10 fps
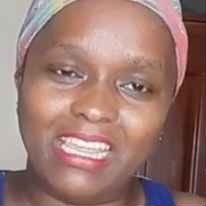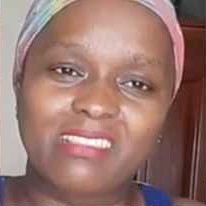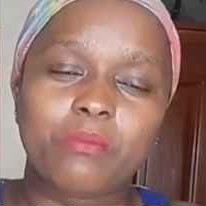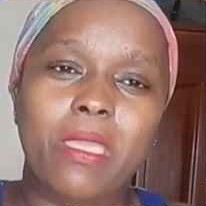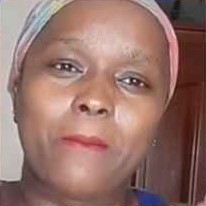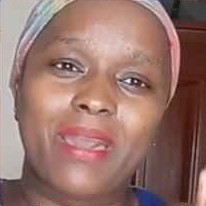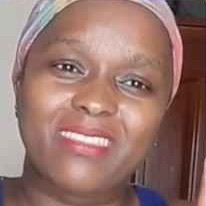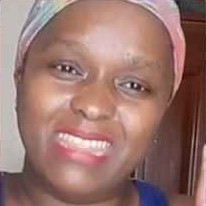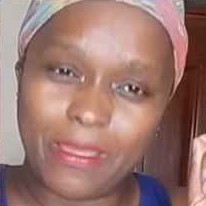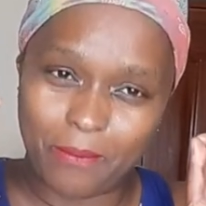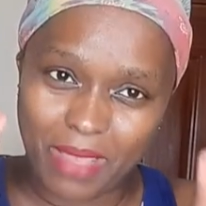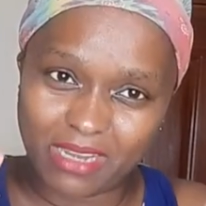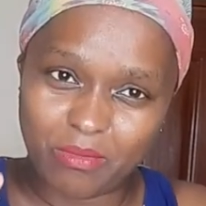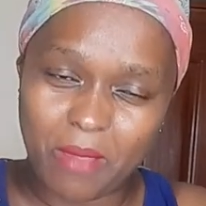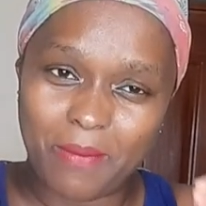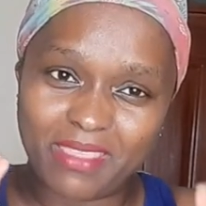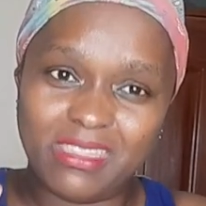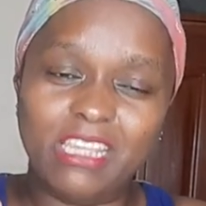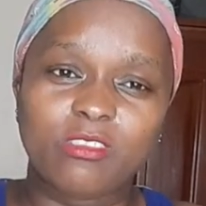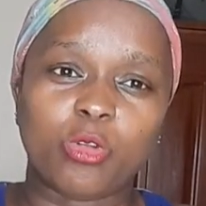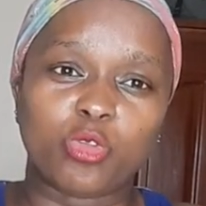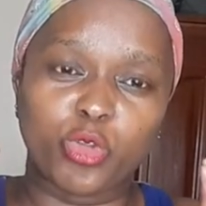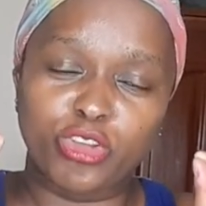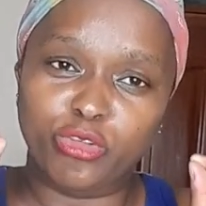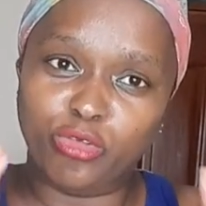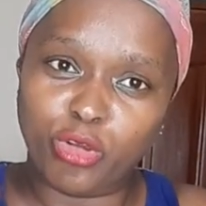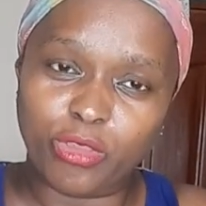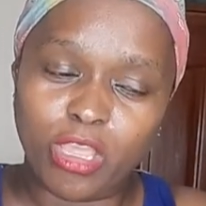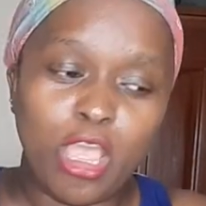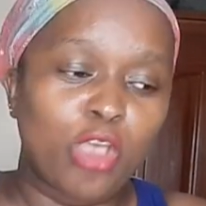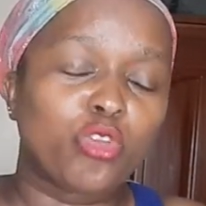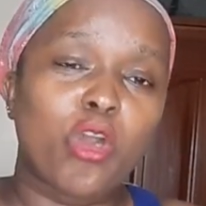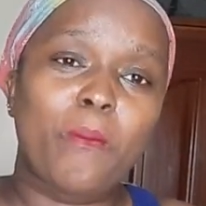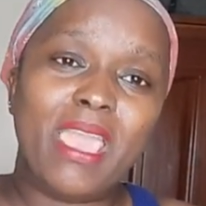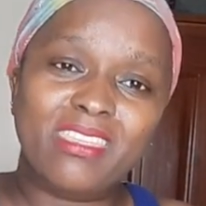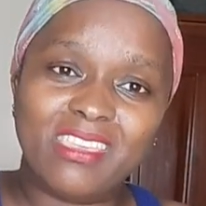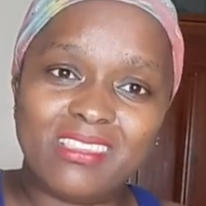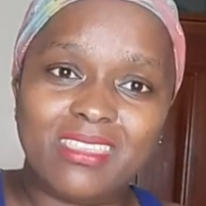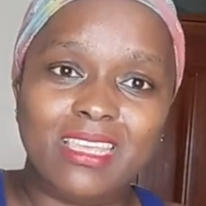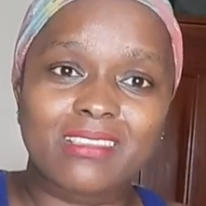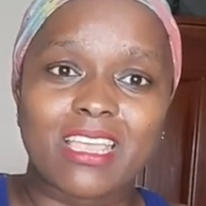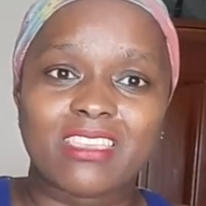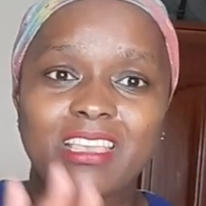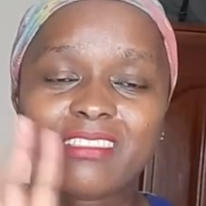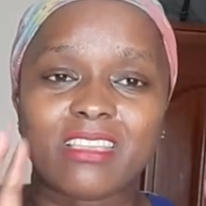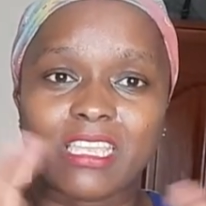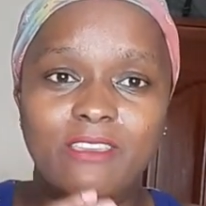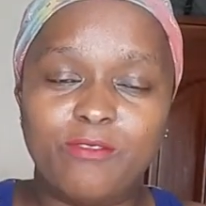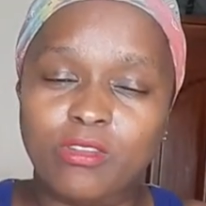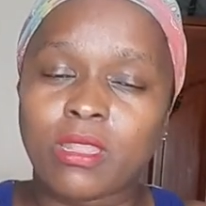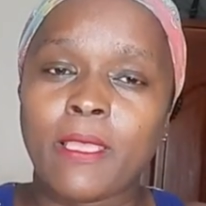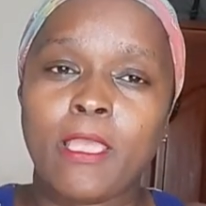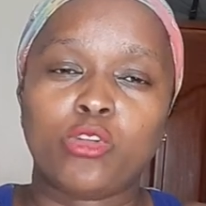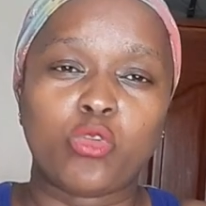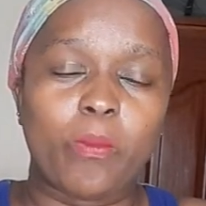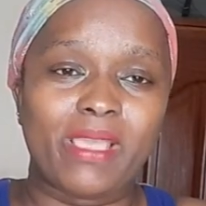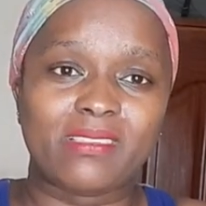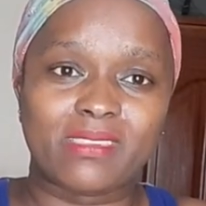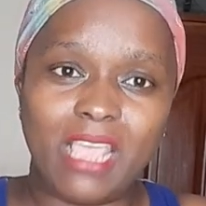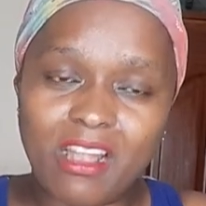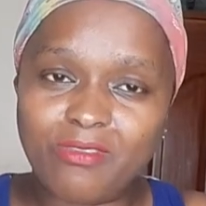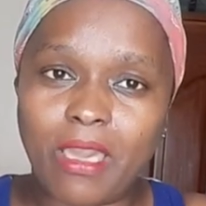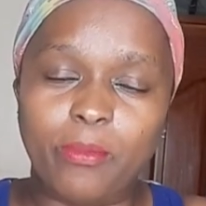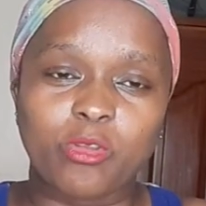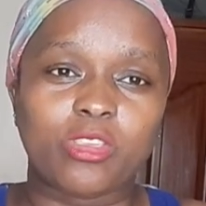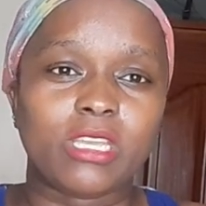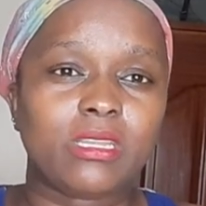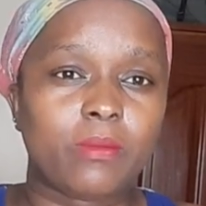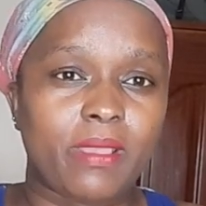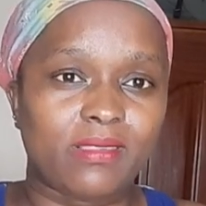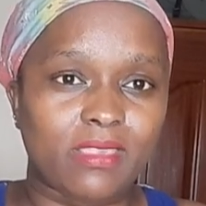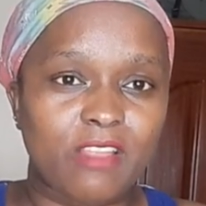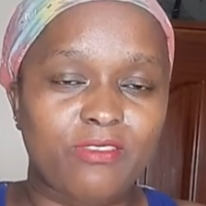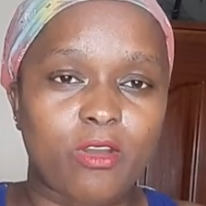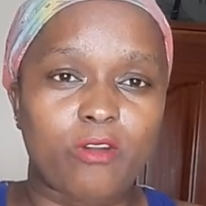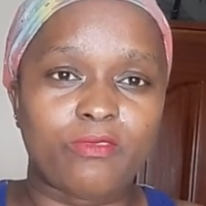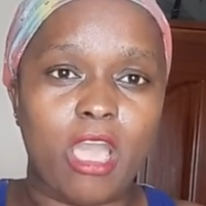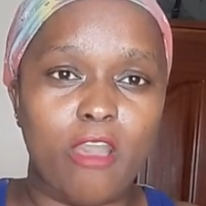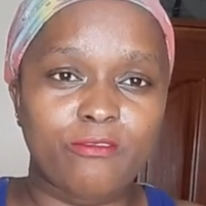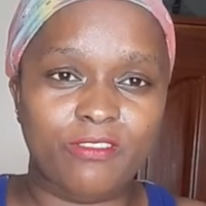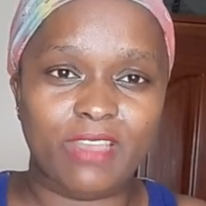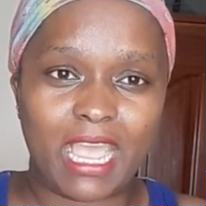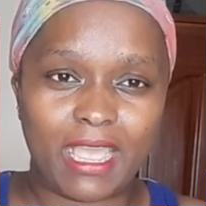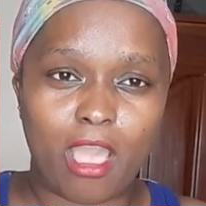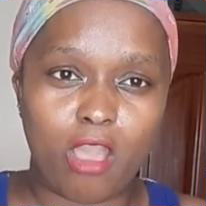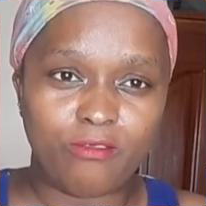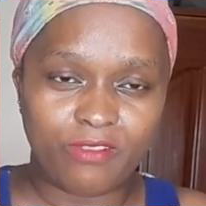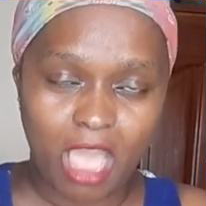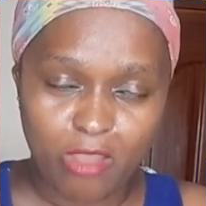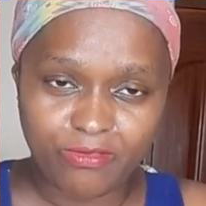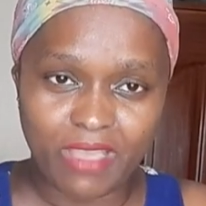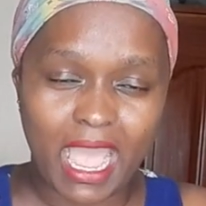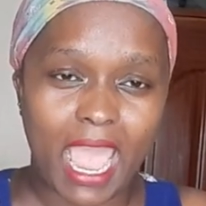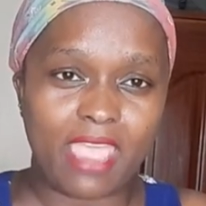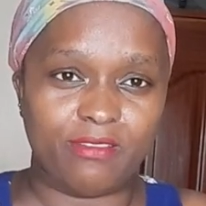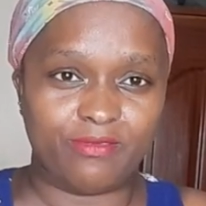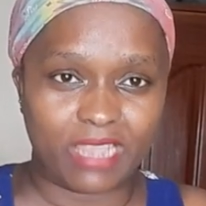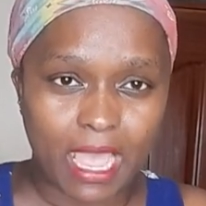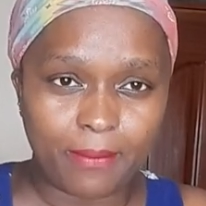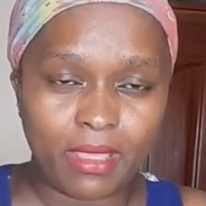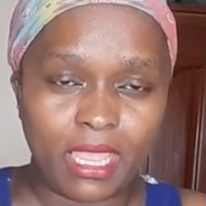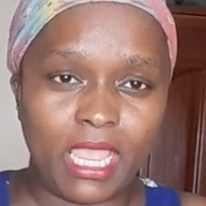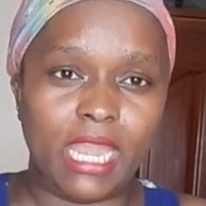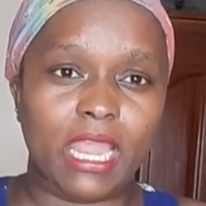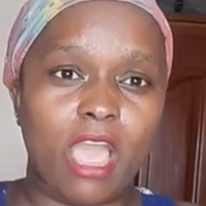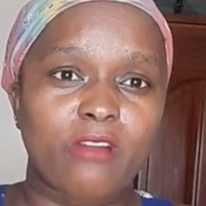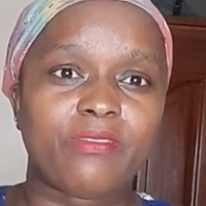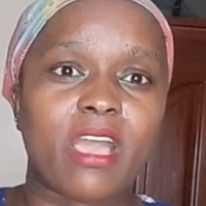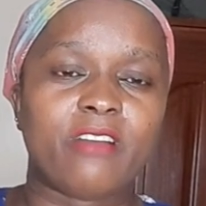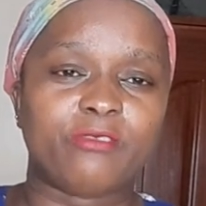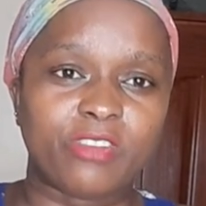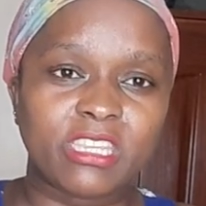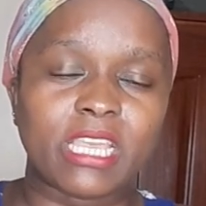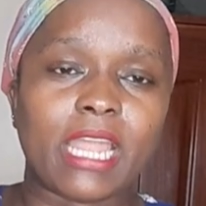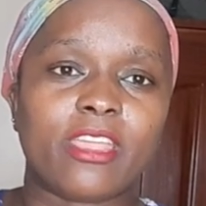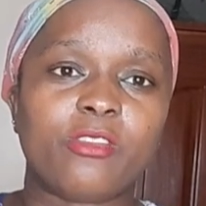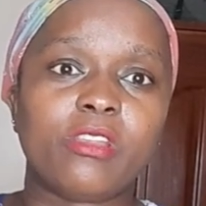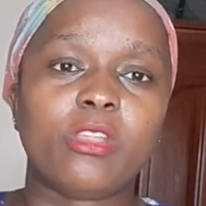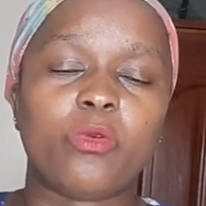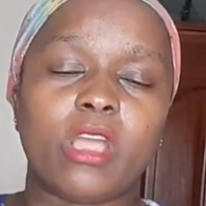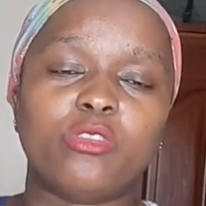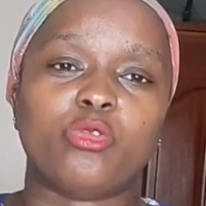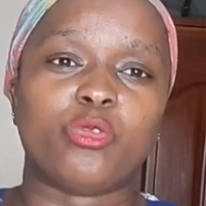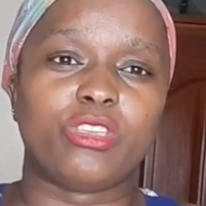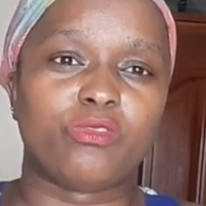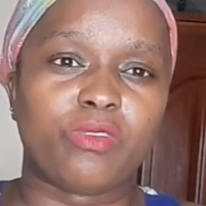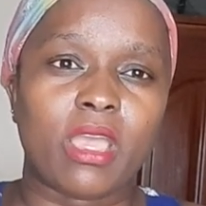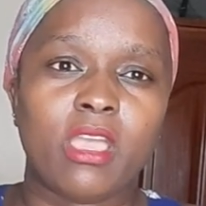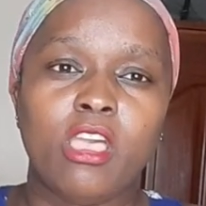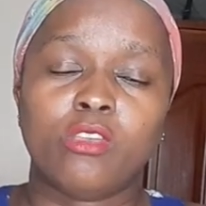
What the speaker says: It's my birthday, man. My birthday is on 24th. So buying these things are just a gift to myself, appreciating myself of how far I have come and how far I've reached, and I really want to reach far.